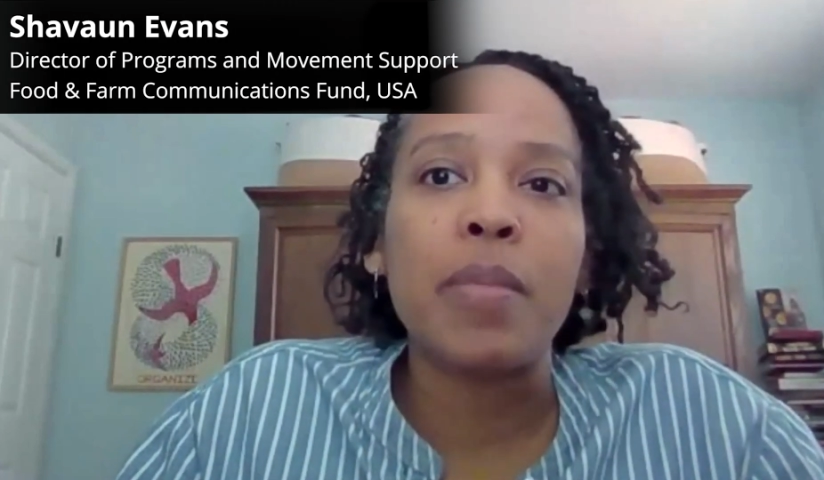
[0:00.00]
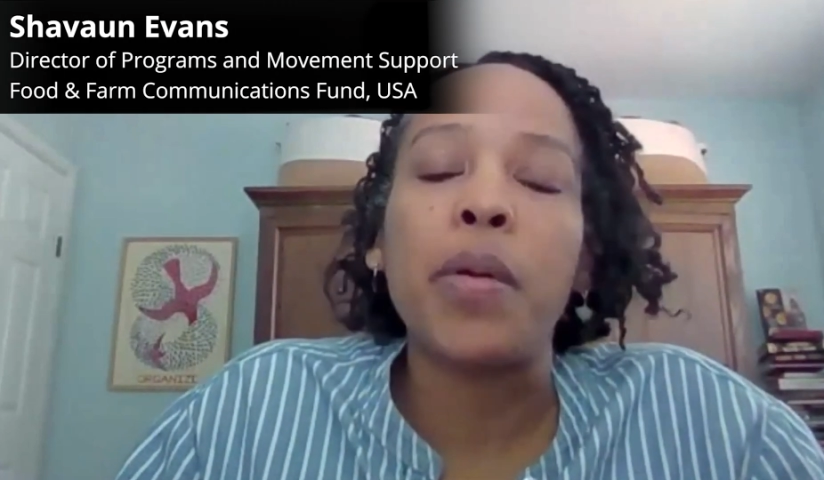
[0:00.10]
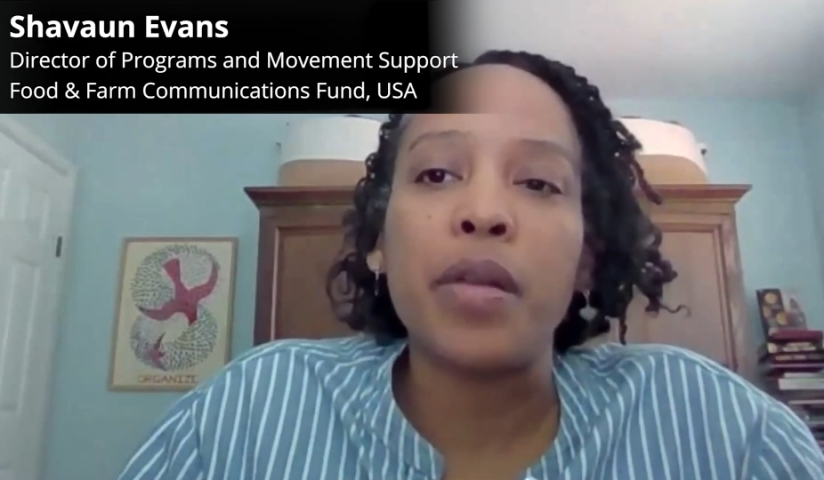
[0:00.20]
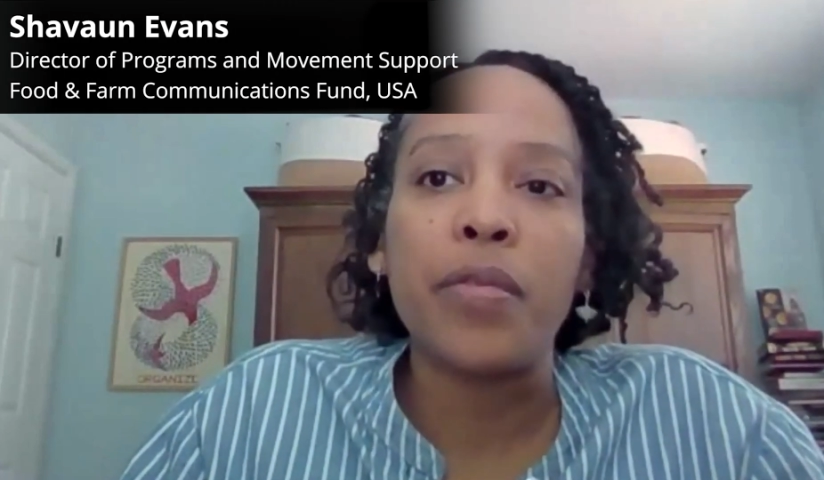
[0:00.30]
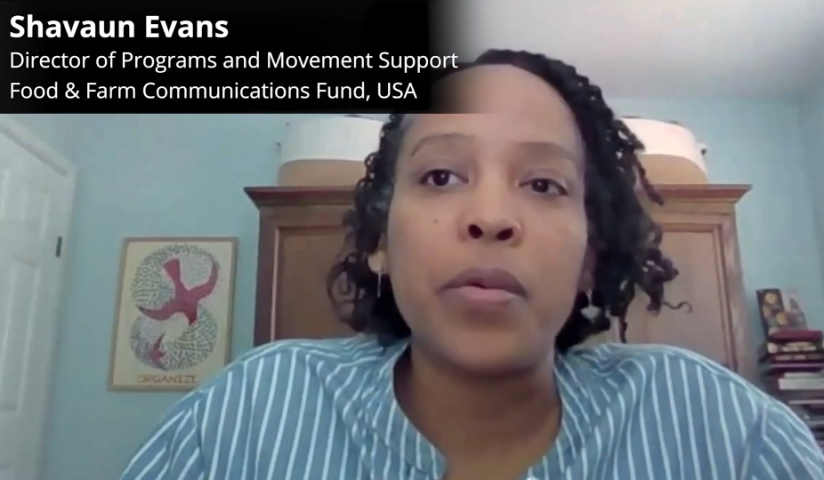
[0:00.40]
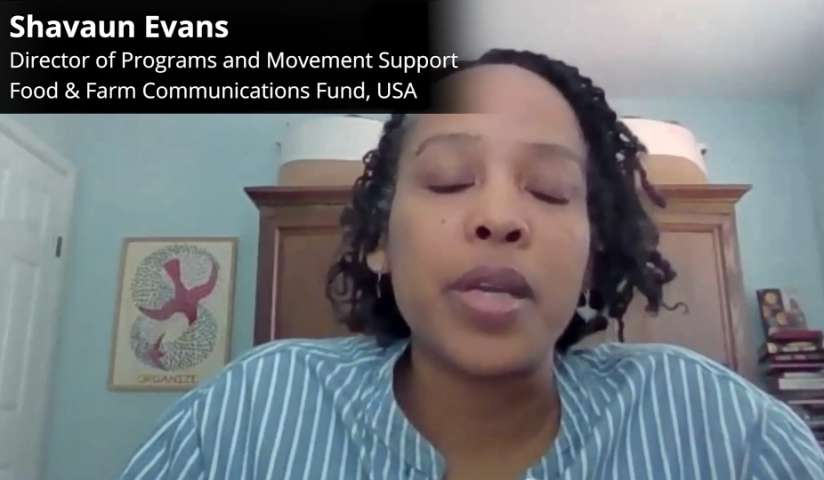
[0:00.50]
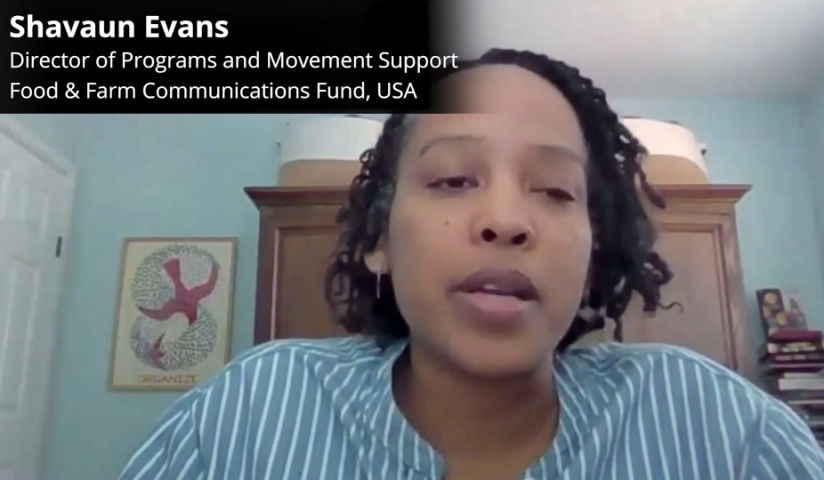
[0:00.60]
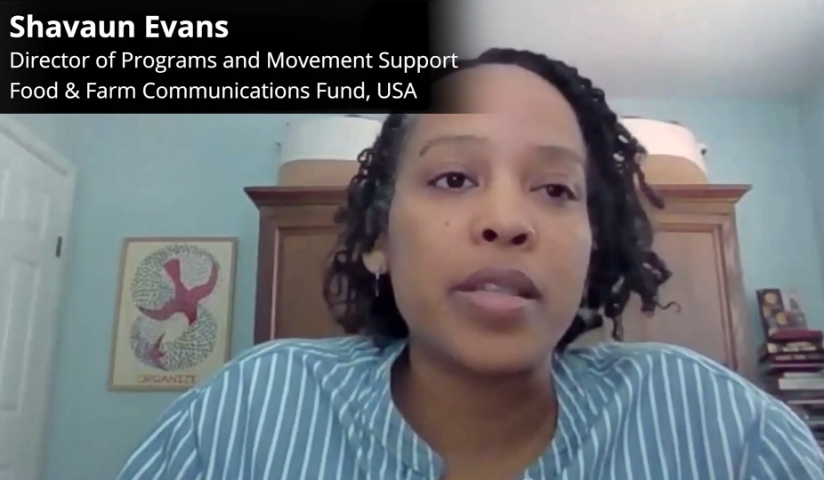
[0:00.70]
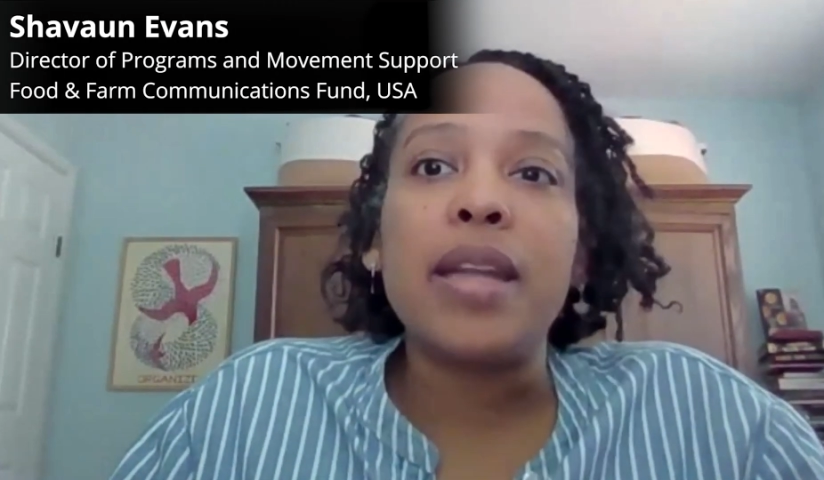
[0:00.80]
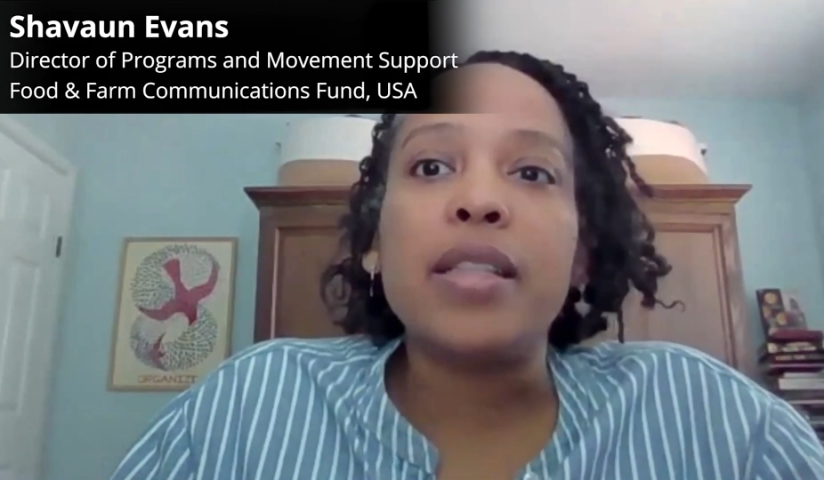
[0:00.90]
going on 4
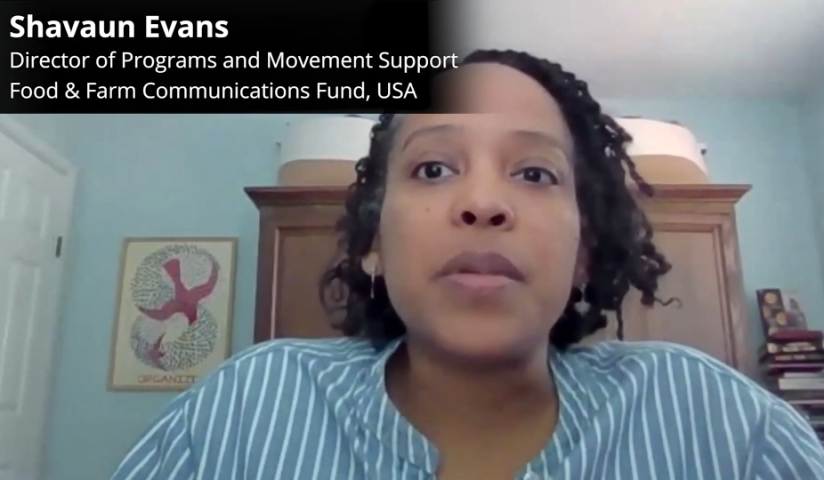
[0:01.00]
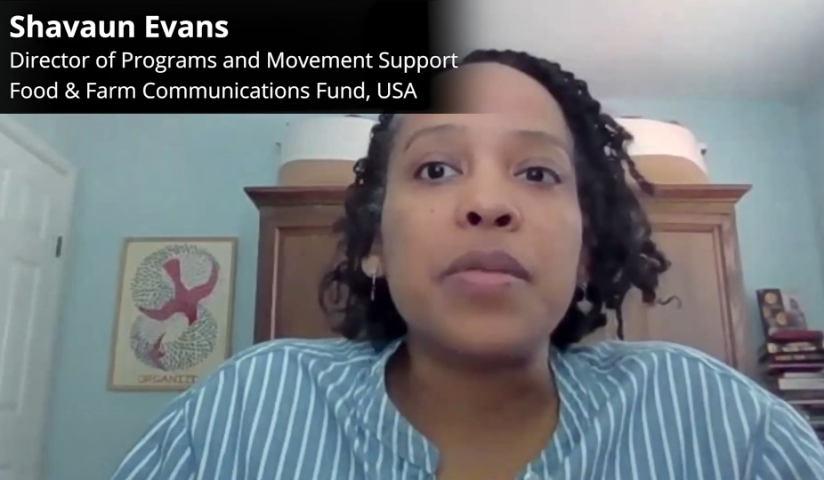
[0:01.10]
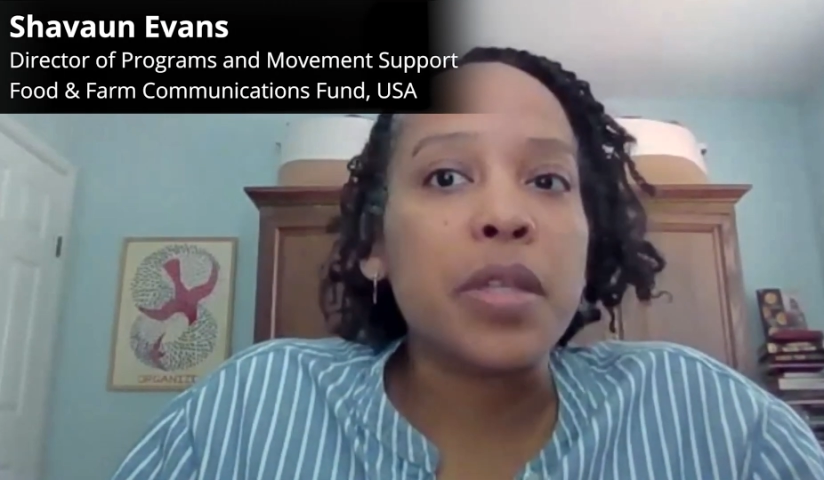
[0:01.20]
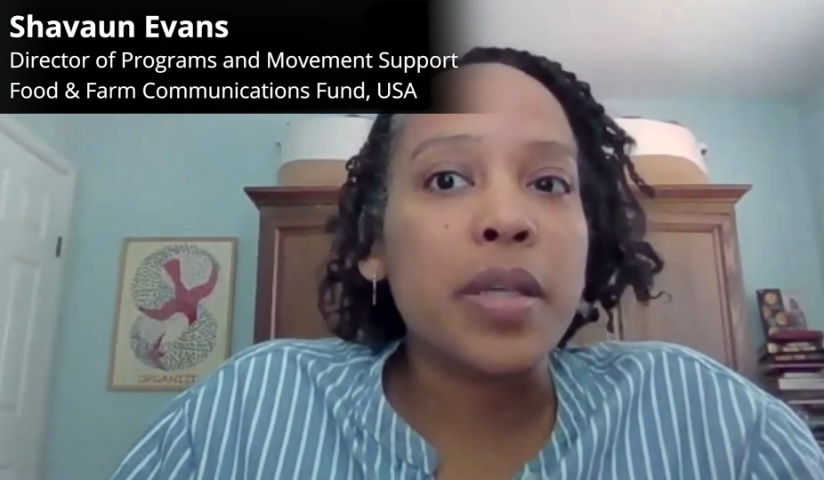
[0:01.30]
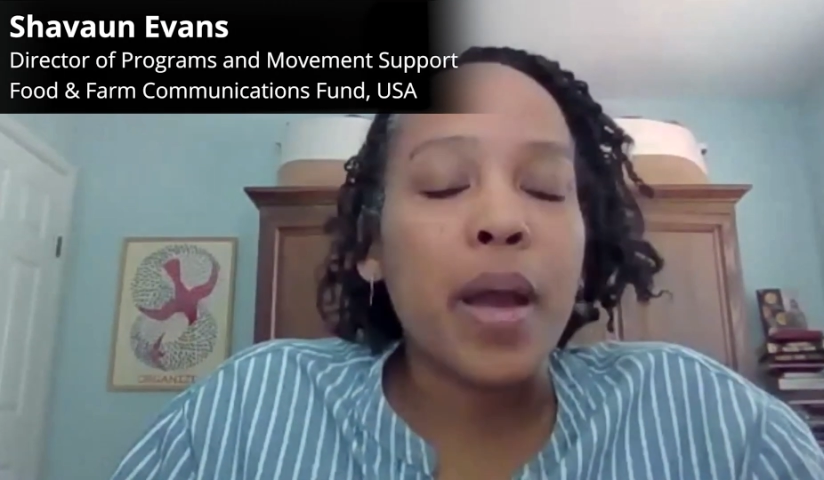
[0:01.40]
years, and it's been really